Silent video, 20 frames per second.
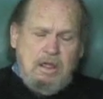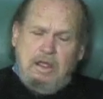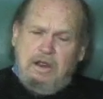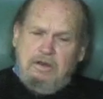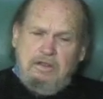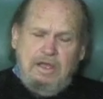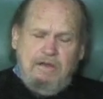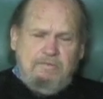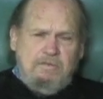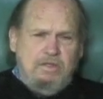
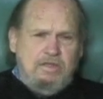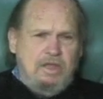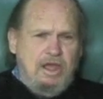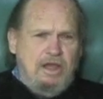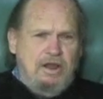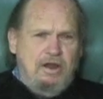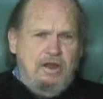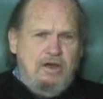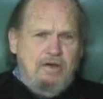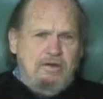And you have to
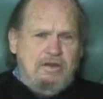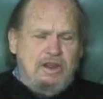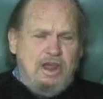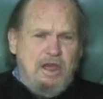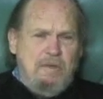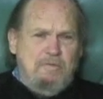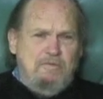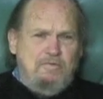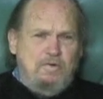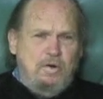think a long
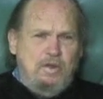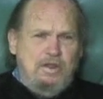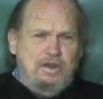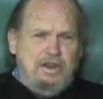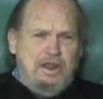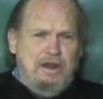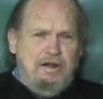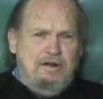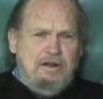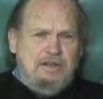time before you
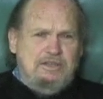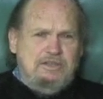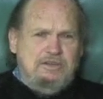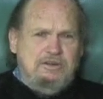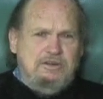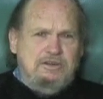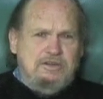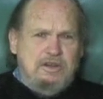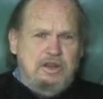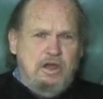tell Ernie Schultz